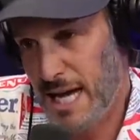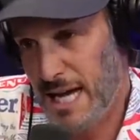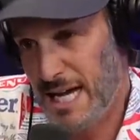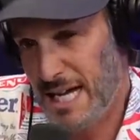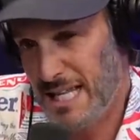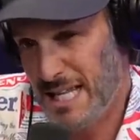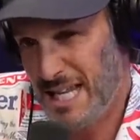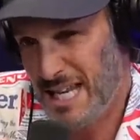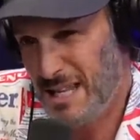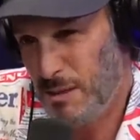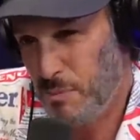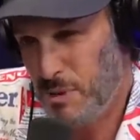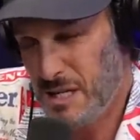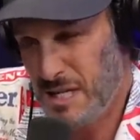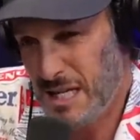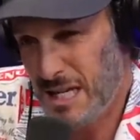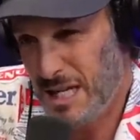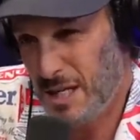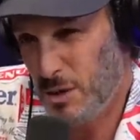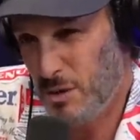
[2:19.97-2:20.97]
and then at the
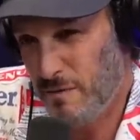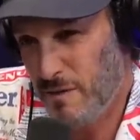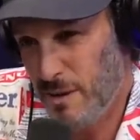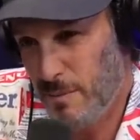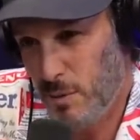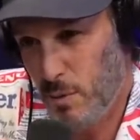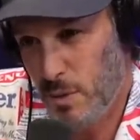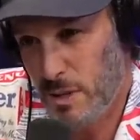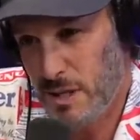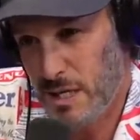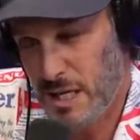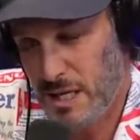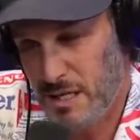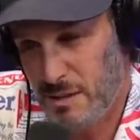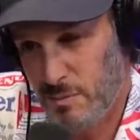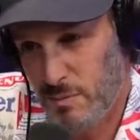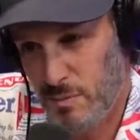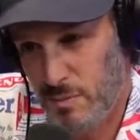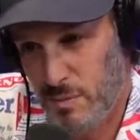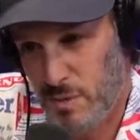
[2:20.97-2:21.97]
beginning of November we take
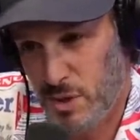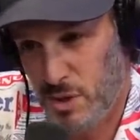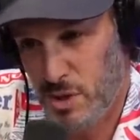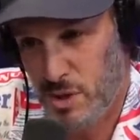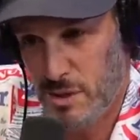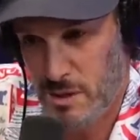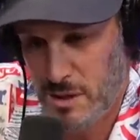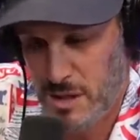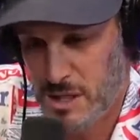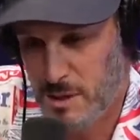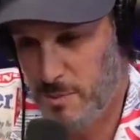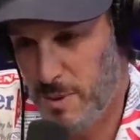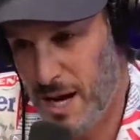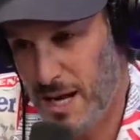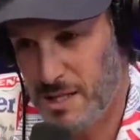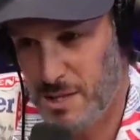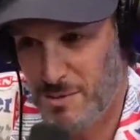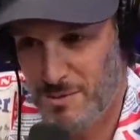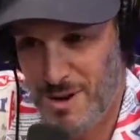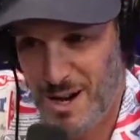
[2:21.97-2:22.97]
some
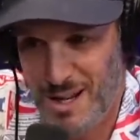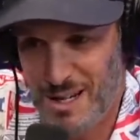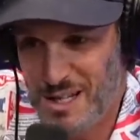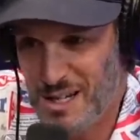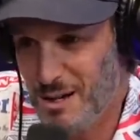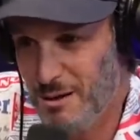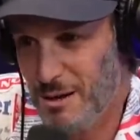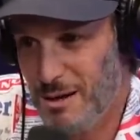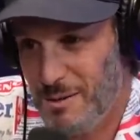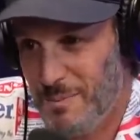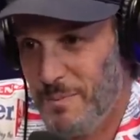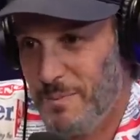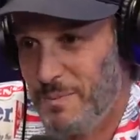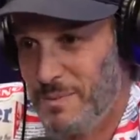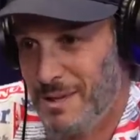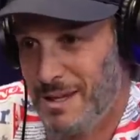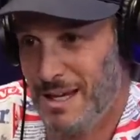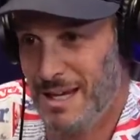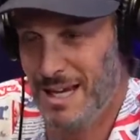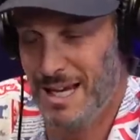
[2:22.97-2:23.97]
spots around Europe.
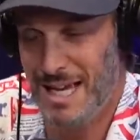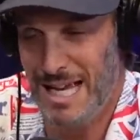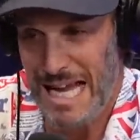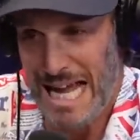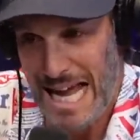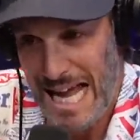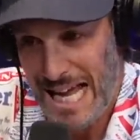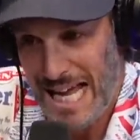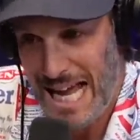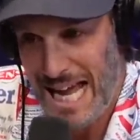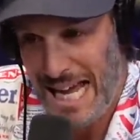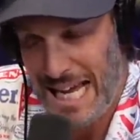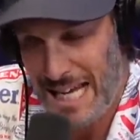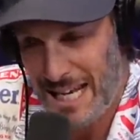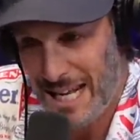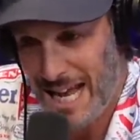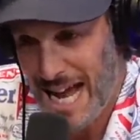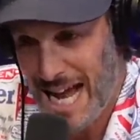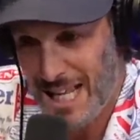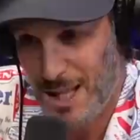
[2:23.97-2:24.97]
Yep. Can't wait. And,
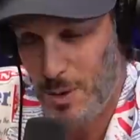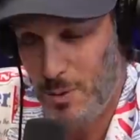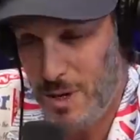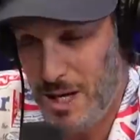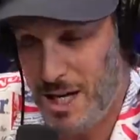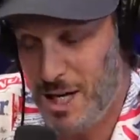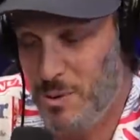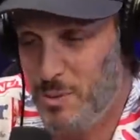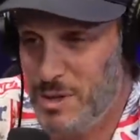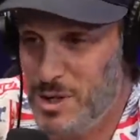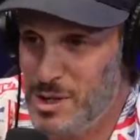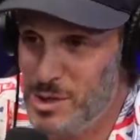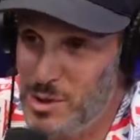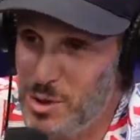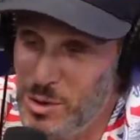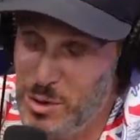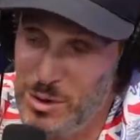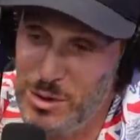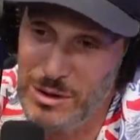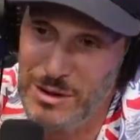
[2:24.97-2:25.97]
Halloween. We just
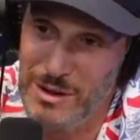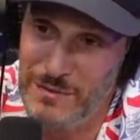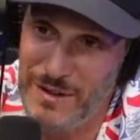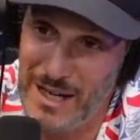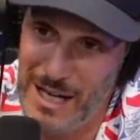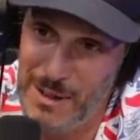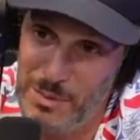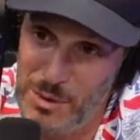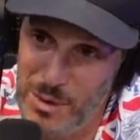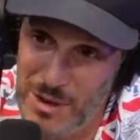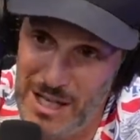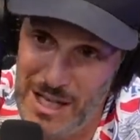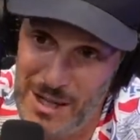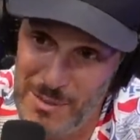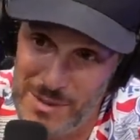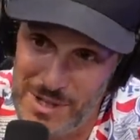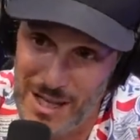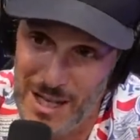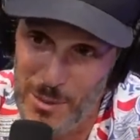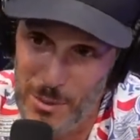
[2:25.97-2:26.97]
Googled if Amsterdam
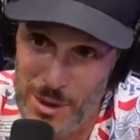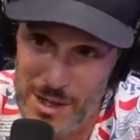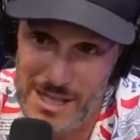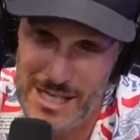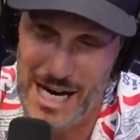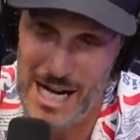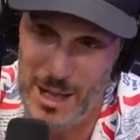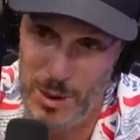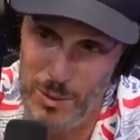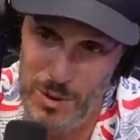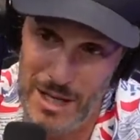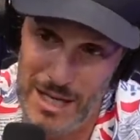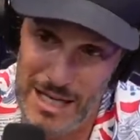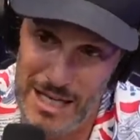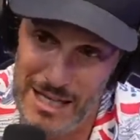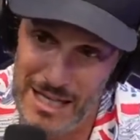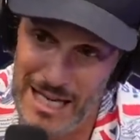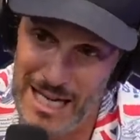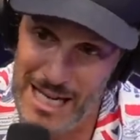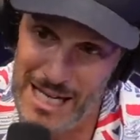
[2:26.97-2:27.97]
celebrates Halloween.
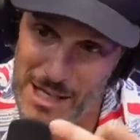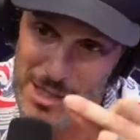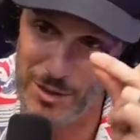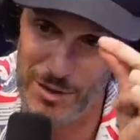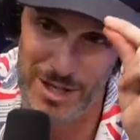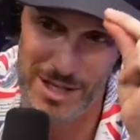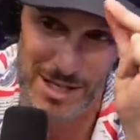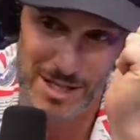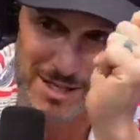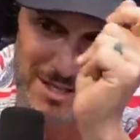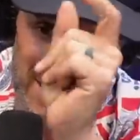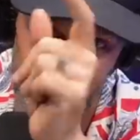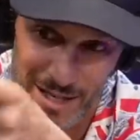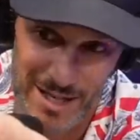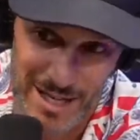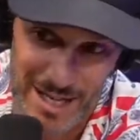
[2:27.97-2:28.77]
The answer is